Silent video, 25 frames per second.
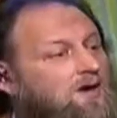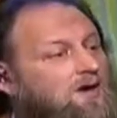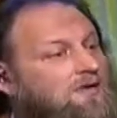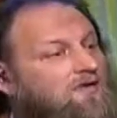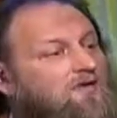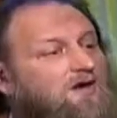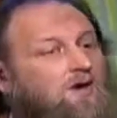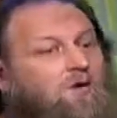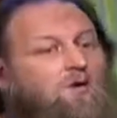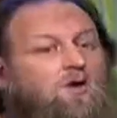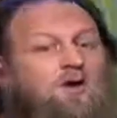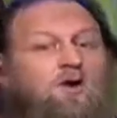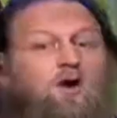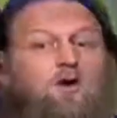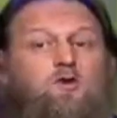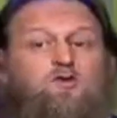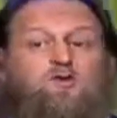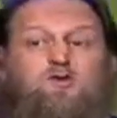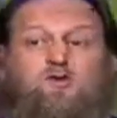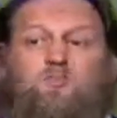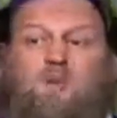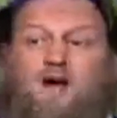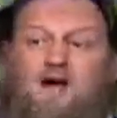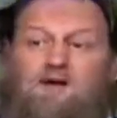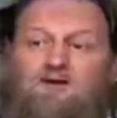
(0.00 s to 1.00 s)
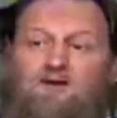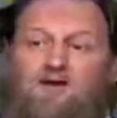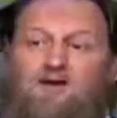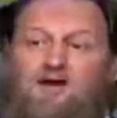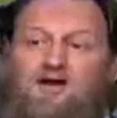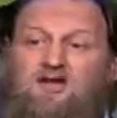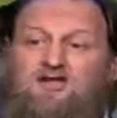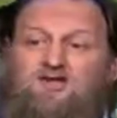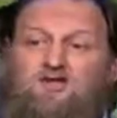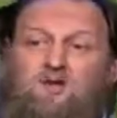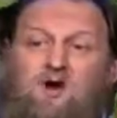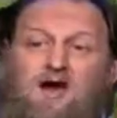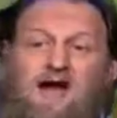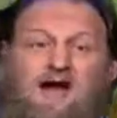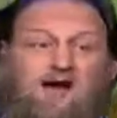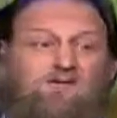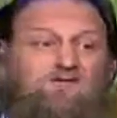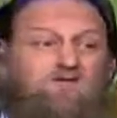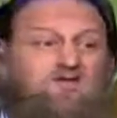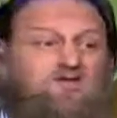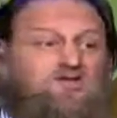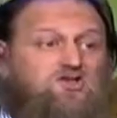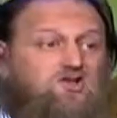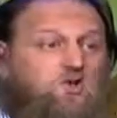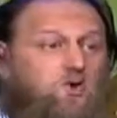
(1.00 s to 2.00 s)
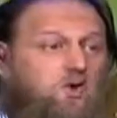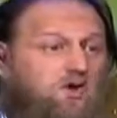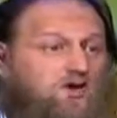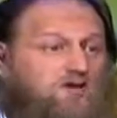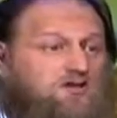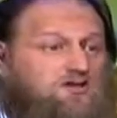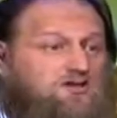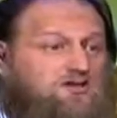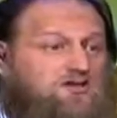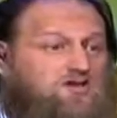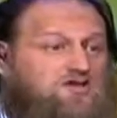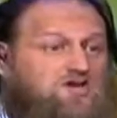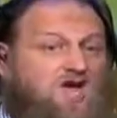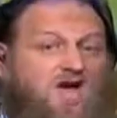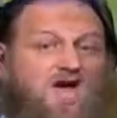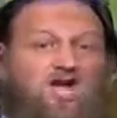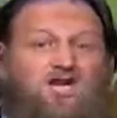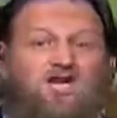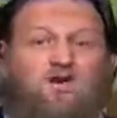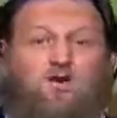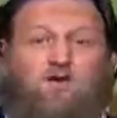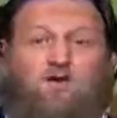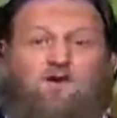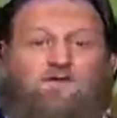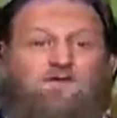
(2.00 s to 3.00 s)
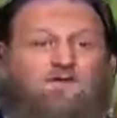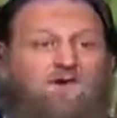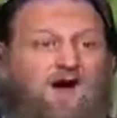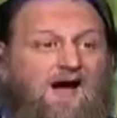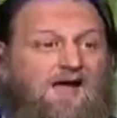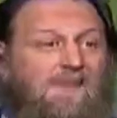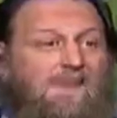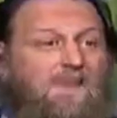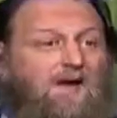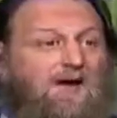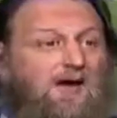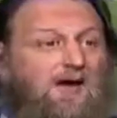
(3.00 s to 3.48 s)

they will go to paradise who have these qualities. You will find the